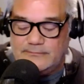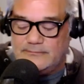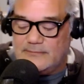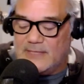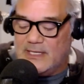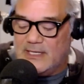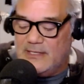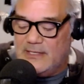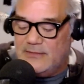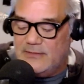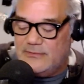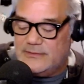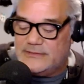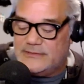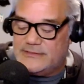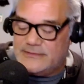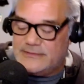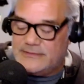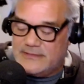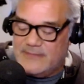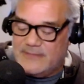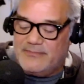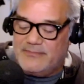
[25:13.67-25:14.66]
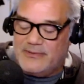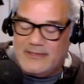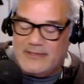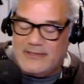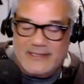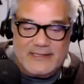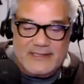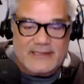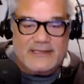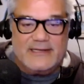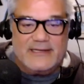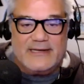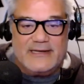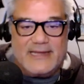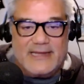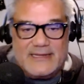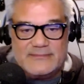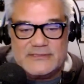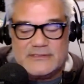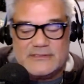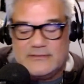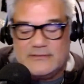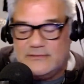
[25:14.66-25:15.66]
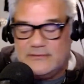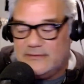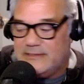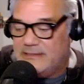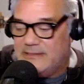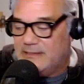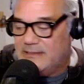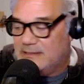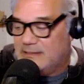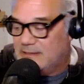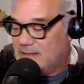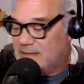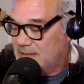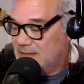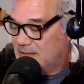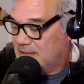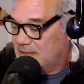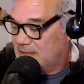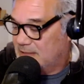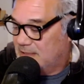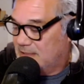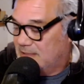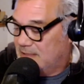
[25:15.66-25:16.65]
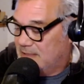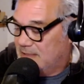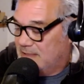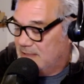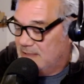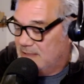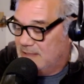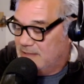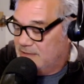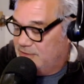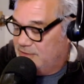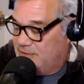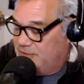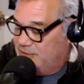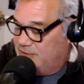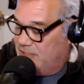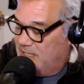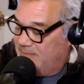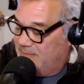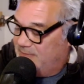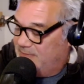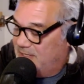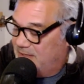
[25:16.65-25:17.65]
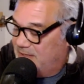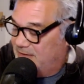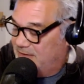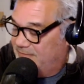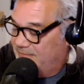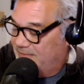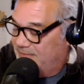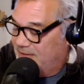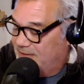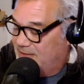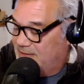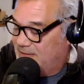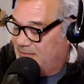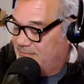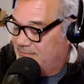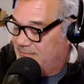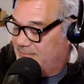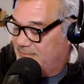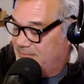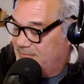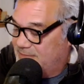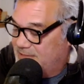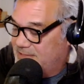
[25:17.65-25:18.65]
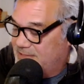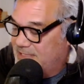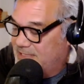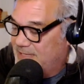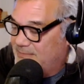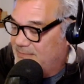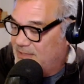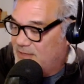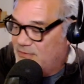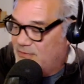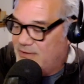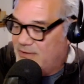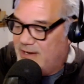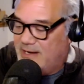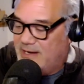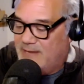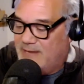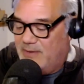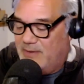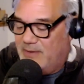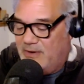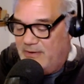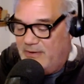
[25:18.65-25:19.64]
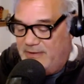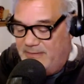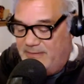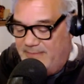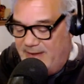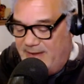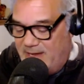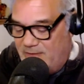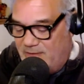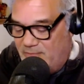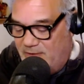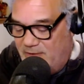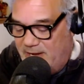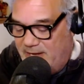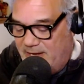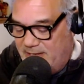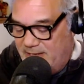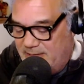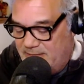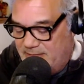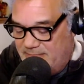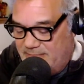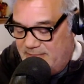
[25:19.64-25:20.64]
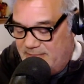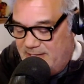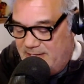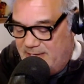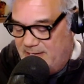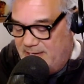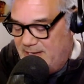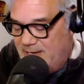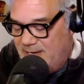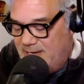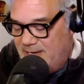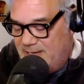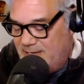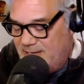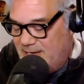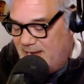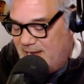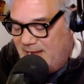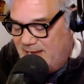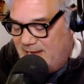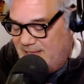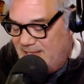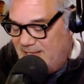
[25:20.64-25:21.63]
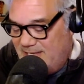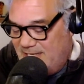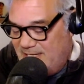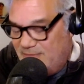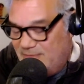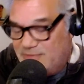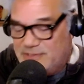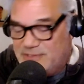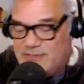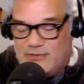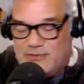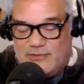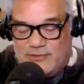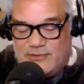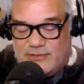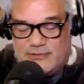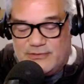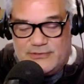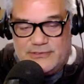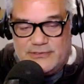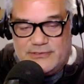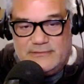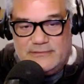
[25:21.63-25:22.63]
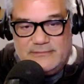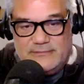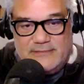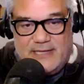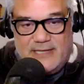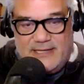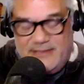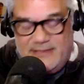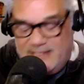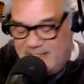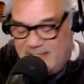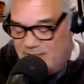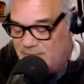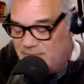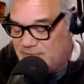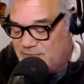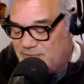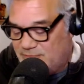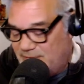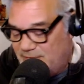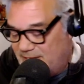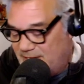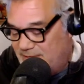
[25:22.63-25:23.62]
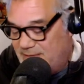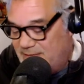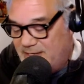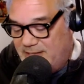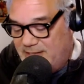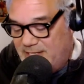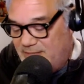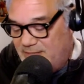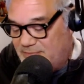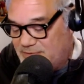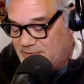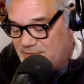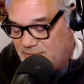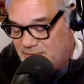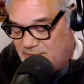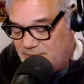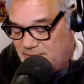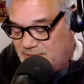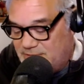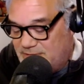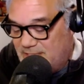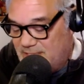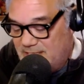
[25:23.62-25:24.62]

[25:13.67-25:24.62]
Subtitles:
He was completely and absolutely jumped on the fucking Democratic Party bandwagon, and I think he was coerced. I think he was threatened. I think he was coerced.